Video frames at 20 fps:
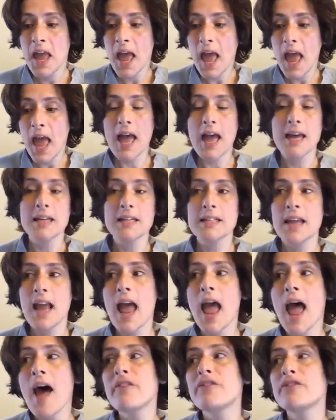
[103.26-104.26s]
And
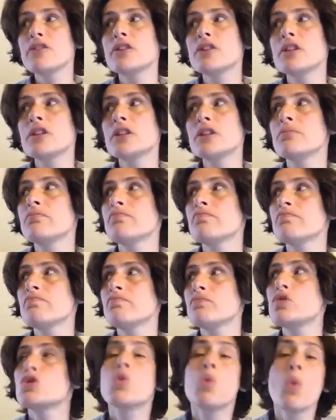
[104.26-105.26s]
after
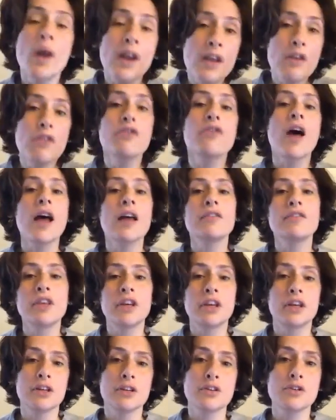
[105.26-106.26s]
25
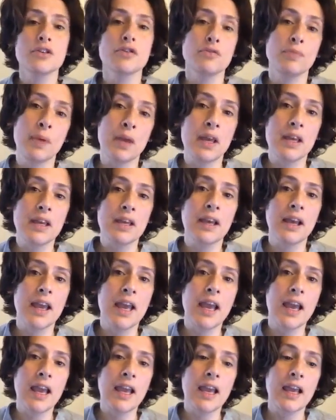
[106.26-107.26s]
years of being
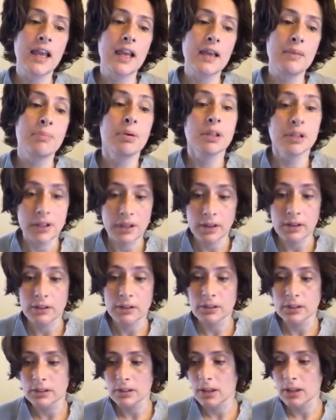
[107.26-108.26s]
a
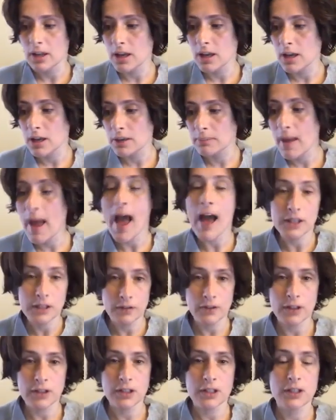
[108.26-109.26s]
political
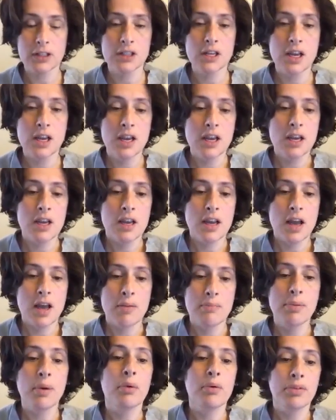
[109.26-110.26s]
activist,
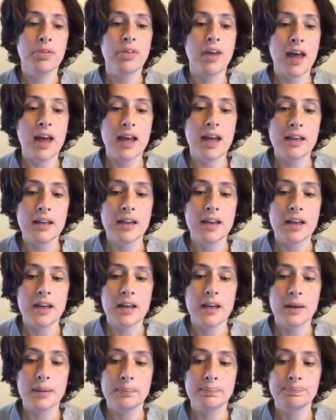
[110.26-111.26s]
both
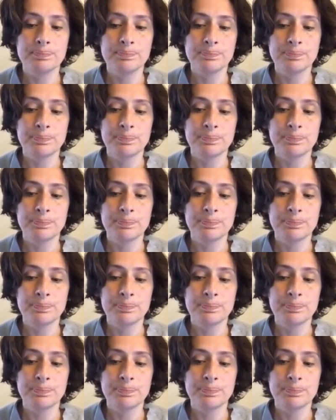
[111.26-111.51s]
on